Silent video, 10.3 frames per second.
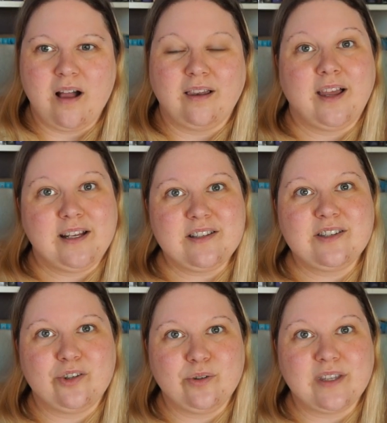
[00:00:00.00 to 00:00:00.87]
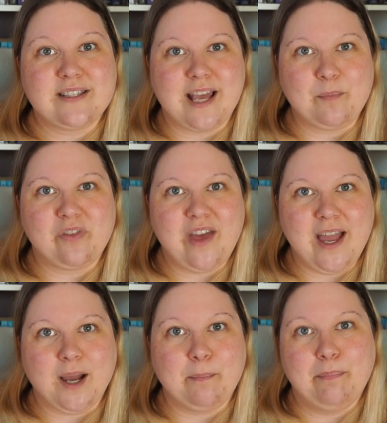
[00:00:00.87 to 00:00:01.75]
Let's do the same
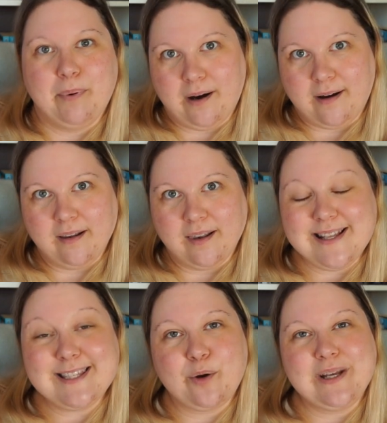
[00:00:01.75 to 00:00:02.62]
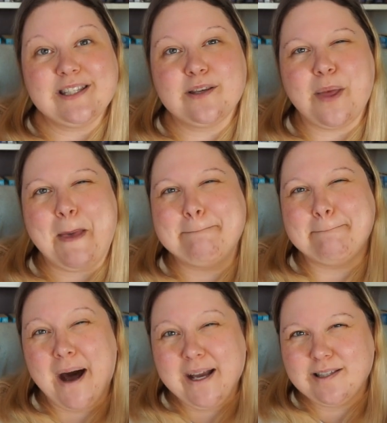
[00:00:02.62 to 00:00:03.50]
thing, but let's go into
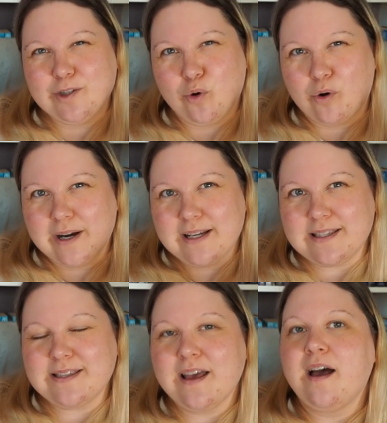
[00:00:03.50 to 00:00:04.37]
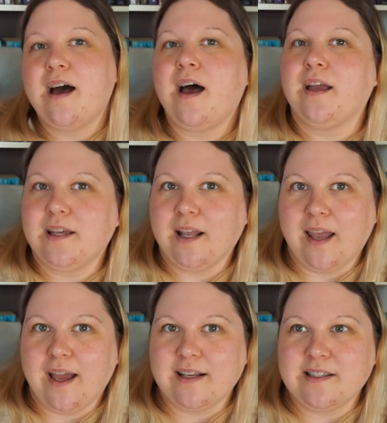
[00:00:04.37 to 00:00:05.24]
my stories and
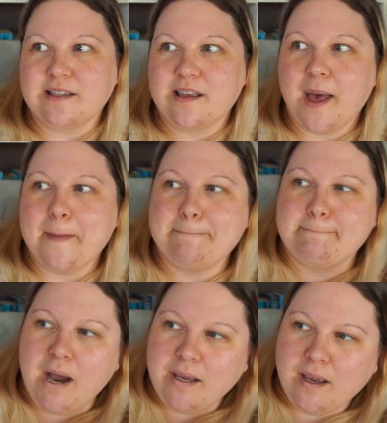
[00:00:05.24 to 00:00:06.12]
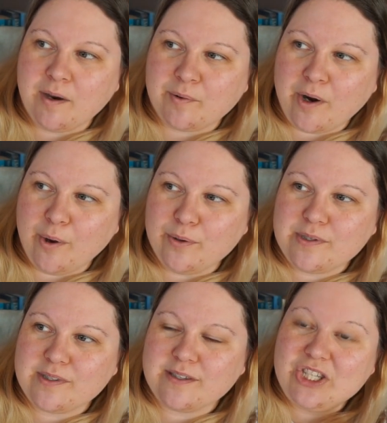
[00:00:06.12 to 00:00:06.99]
collect my
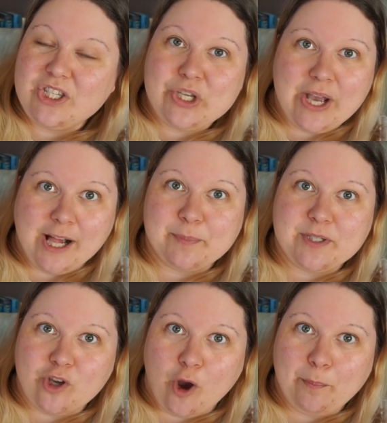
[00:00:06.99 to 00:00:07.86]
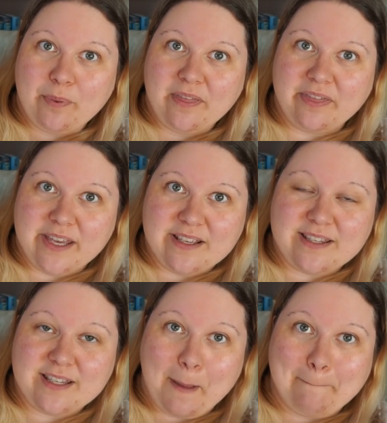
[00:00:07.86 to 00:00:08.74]
heroes to help stop
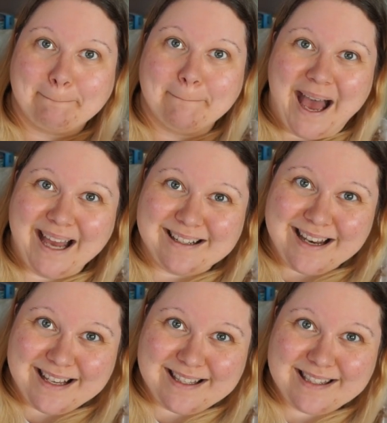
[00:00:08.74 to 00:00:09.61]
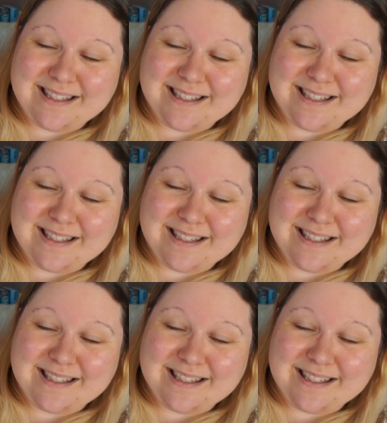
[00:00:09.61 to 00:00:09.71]
this madness